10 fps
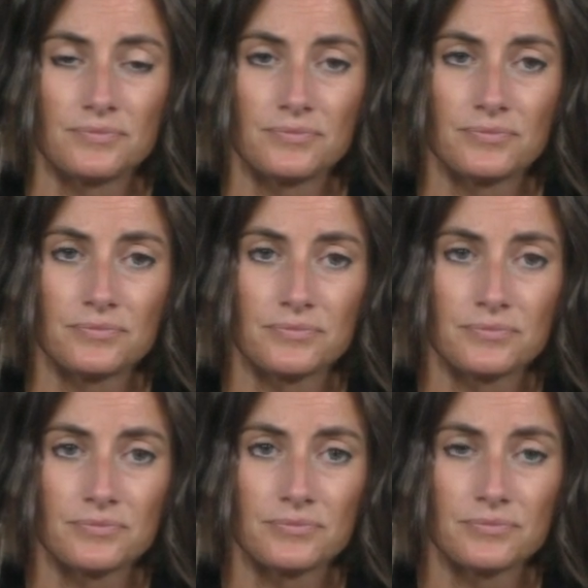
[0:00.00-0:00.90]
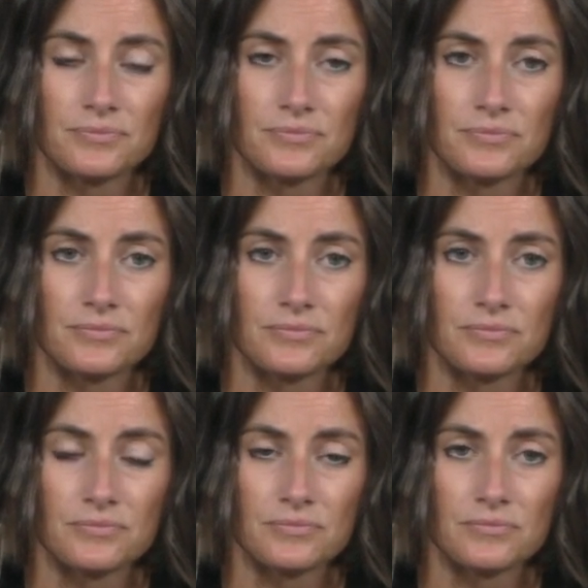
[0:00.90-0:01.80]

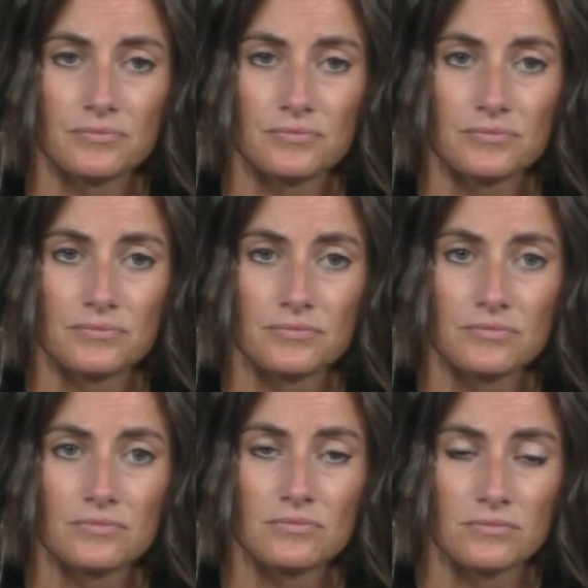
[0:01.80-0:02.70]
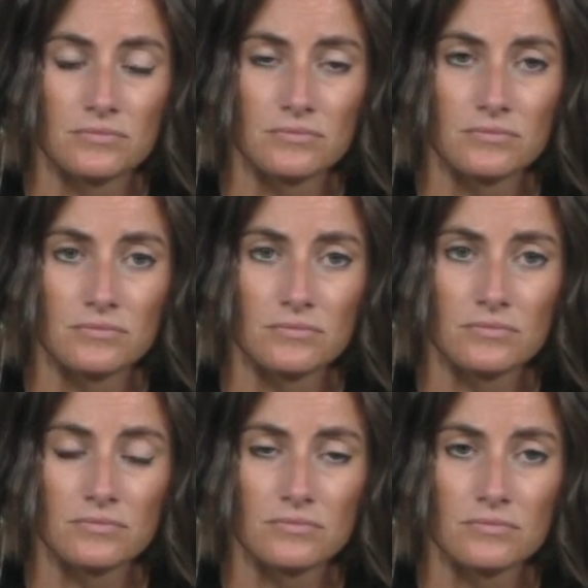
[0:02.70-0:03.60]

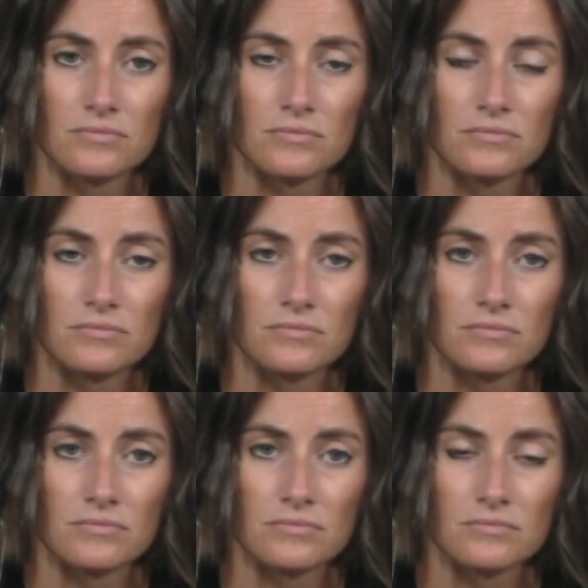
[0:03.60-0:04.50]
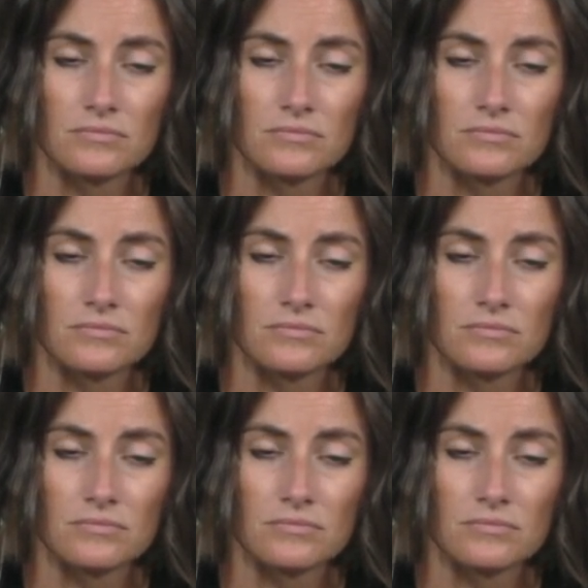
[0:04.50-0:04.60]
(not speaking)